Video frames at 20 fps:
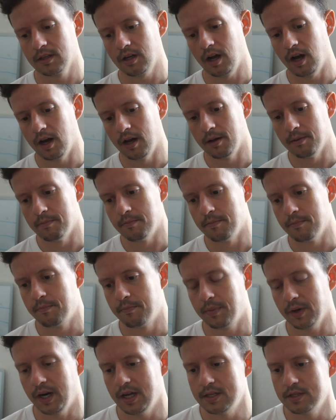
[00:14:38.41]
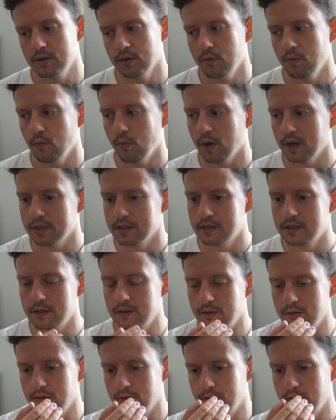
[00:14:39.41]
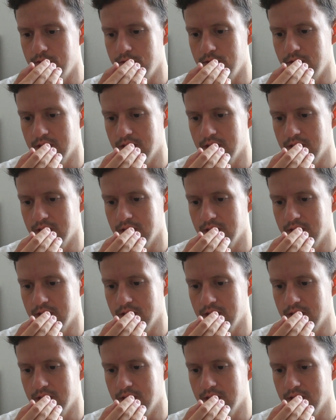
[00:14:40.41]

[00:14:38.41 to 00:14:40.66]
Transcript: But I don't want to,